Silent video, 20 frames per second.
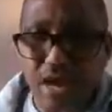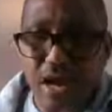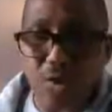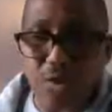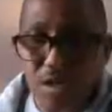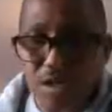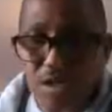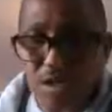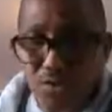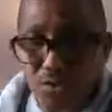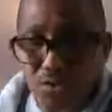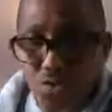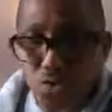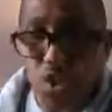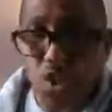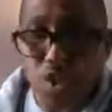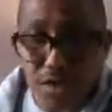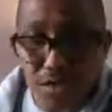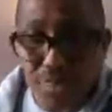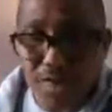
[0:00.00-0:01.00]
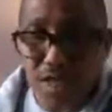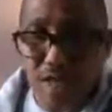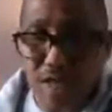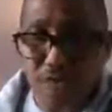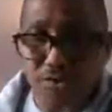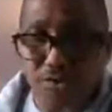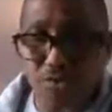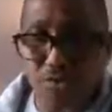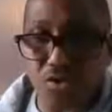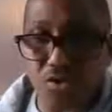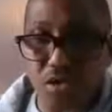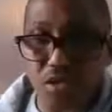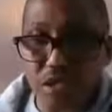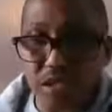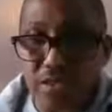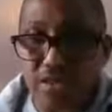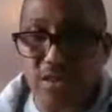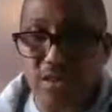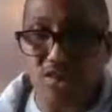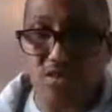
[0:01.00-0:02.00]
I wanted to hold him accountable.
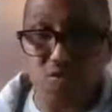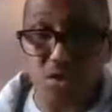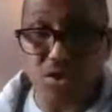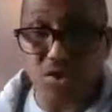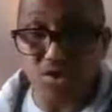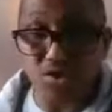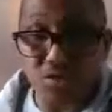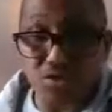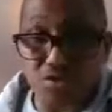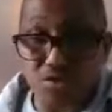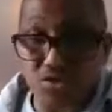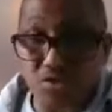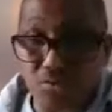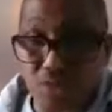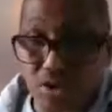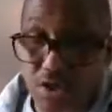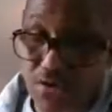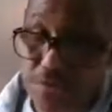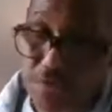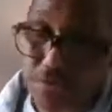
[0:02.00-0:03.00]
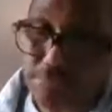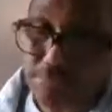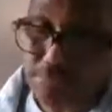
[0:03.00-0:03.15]
This is what is supposed to be done.